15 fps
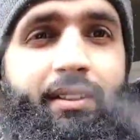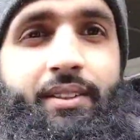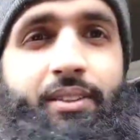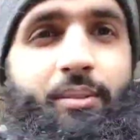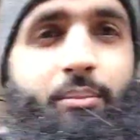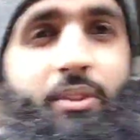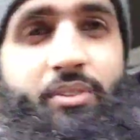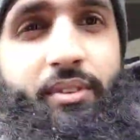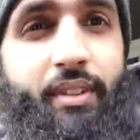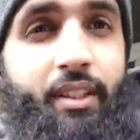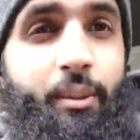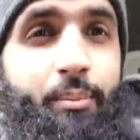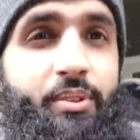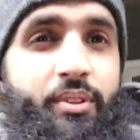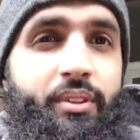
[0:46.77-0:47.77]
So I might as well take the
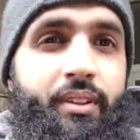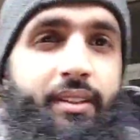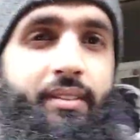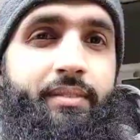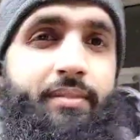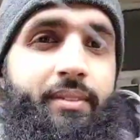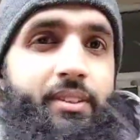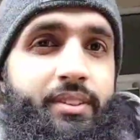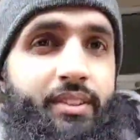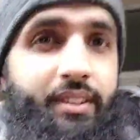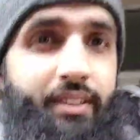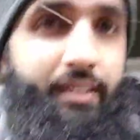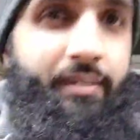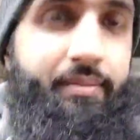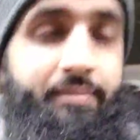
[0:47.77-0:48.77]
opportunity whilst I
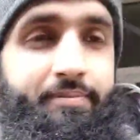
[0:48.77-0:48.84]
can.